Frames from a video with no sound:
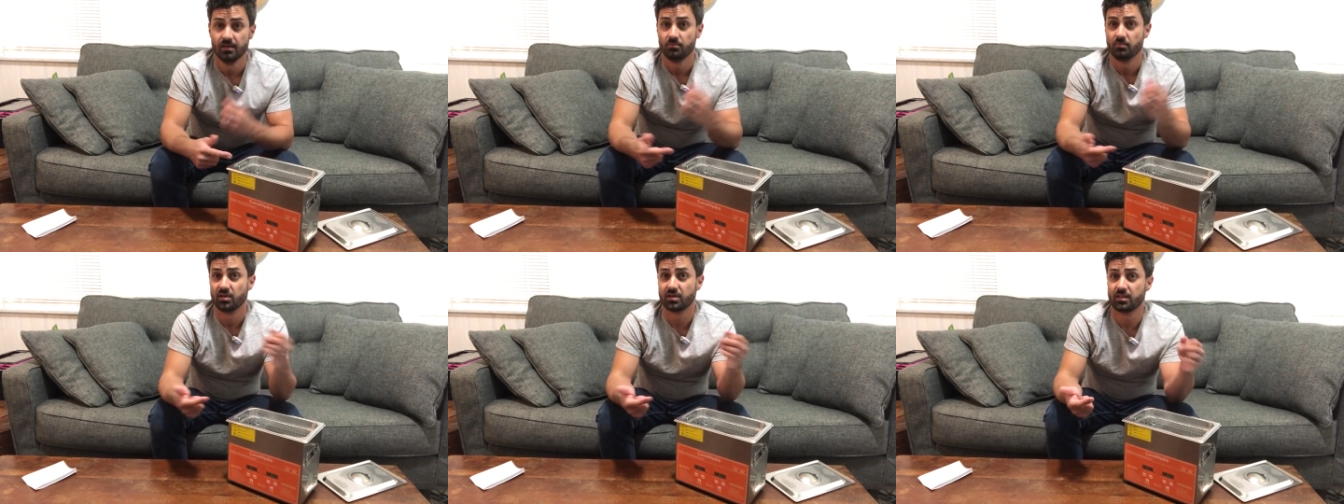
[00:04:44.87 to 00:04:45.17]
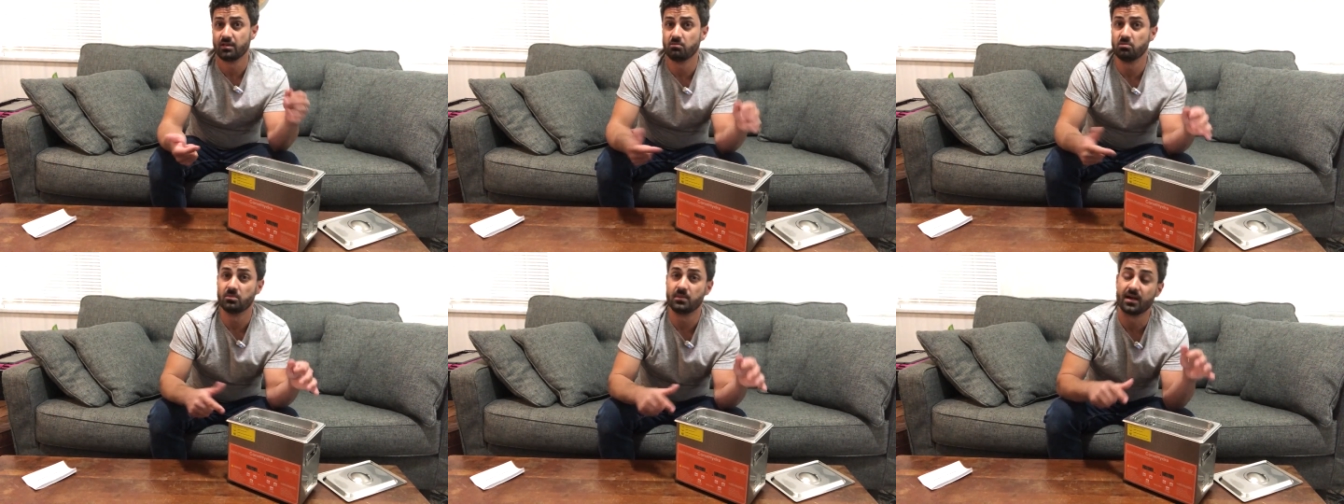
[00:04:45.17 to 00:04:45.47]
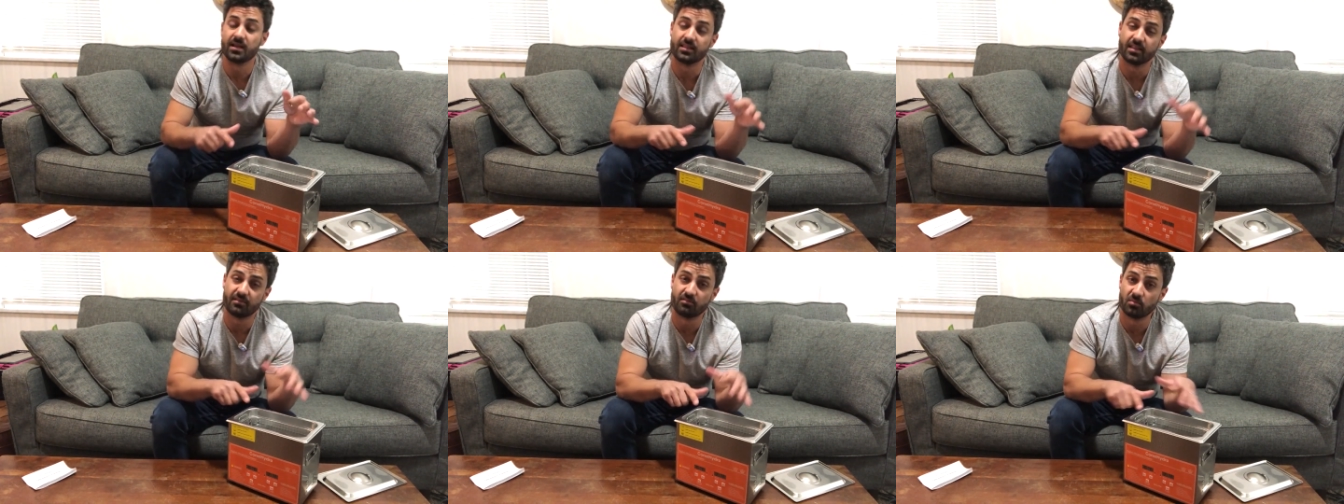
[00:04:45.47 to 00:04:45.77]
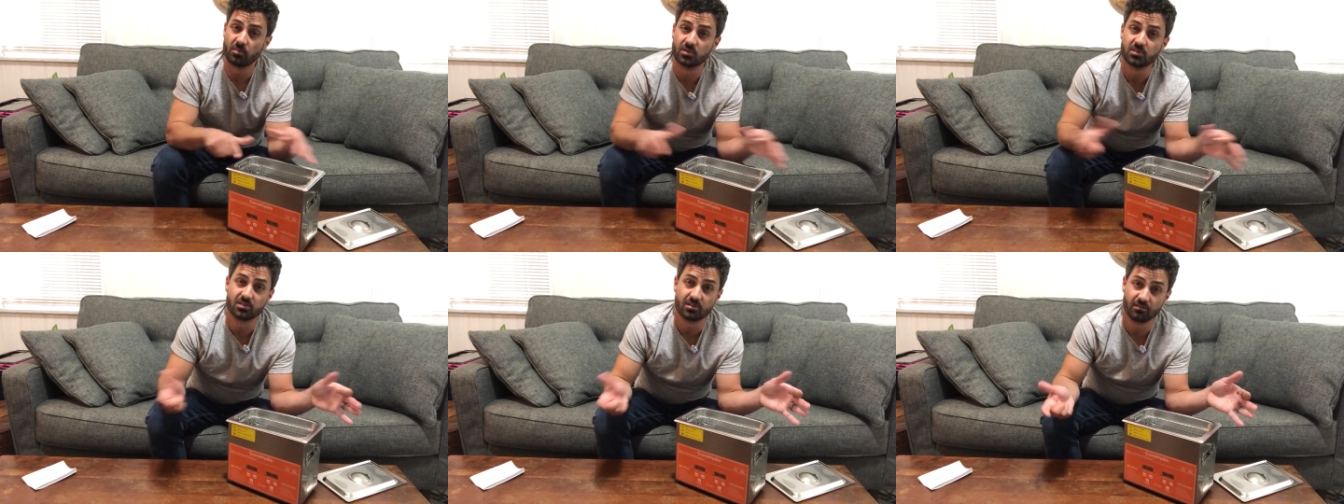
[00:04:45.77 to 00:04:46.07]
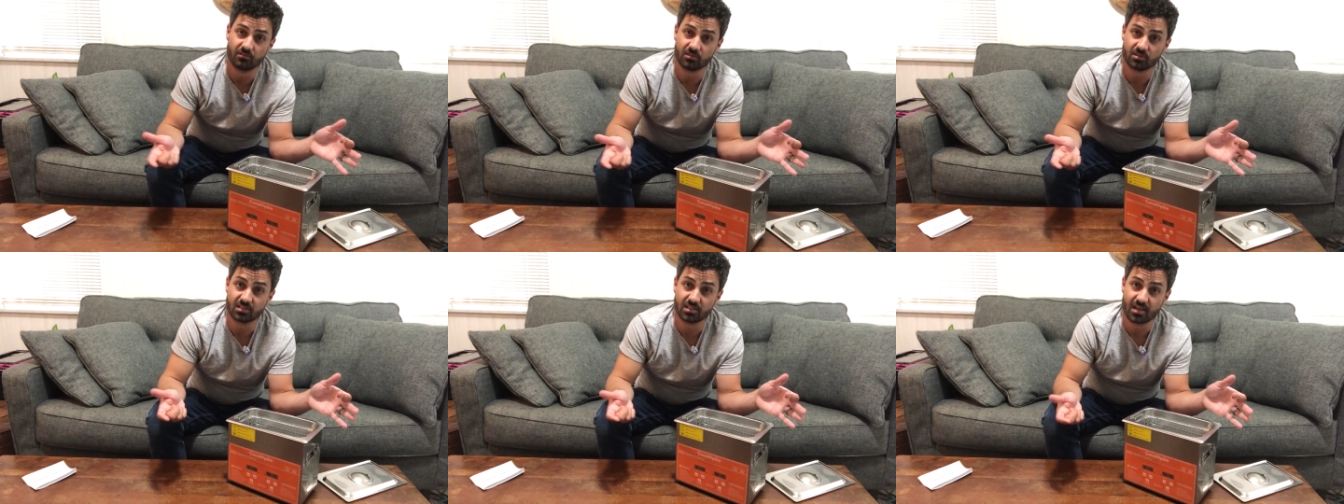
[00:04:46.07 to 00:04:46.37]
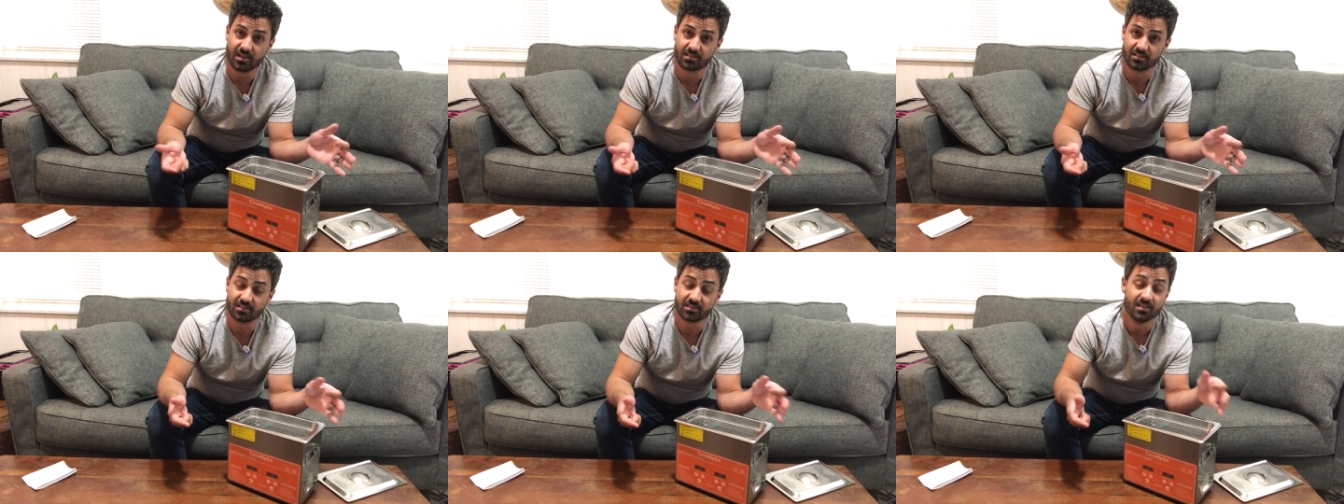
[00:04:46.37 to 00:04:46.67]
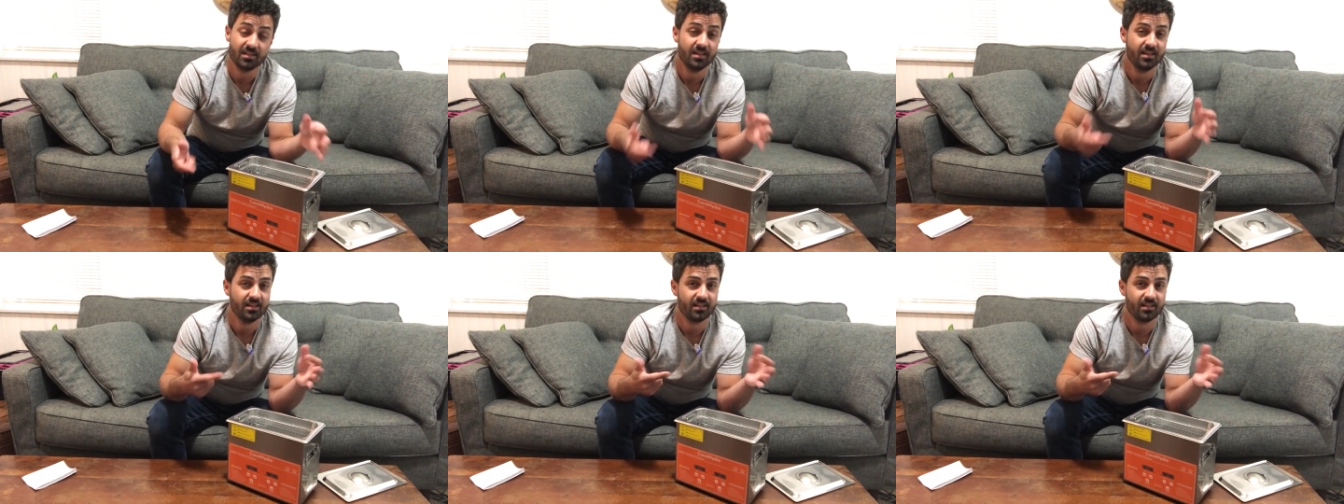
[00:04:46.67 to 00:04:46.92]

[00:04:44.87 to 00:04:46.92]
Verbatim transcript: But keep in mind, they have a bunch of different sizes.